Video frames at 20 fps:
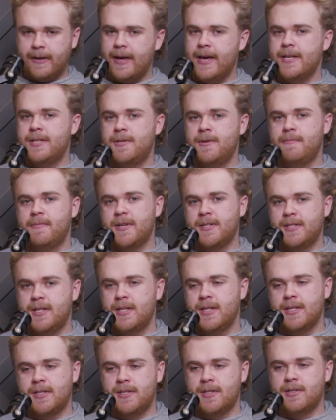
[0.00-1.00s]
case you missed
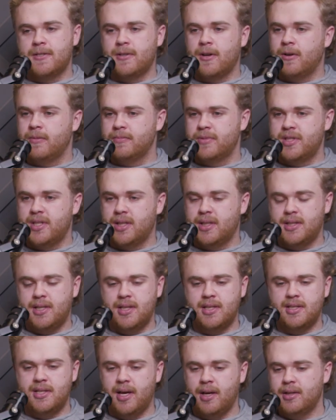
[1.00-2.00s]
it, this is Psalm
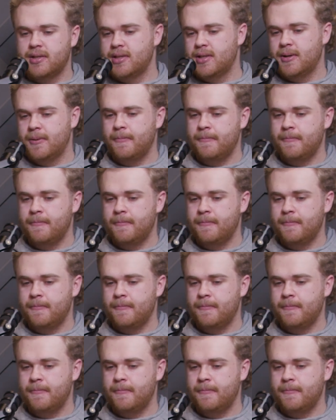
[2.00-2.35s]
66.